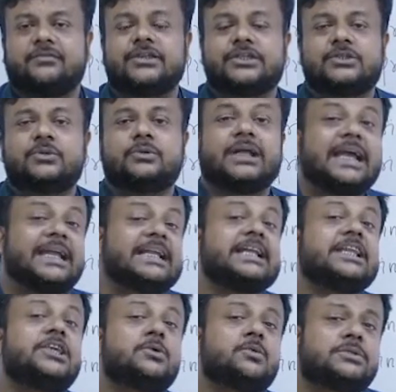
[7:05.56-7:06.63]
is to write
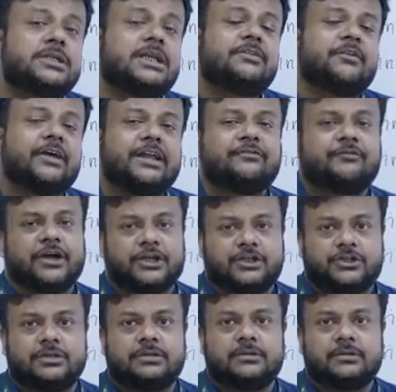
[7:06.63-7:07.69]
a user-defined
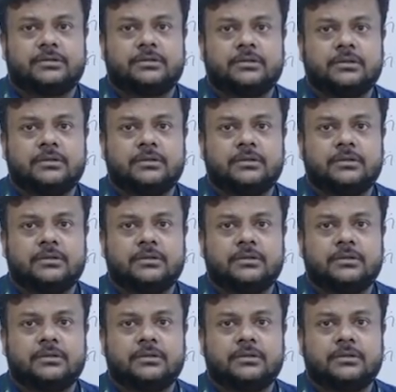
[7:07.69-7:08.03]
function.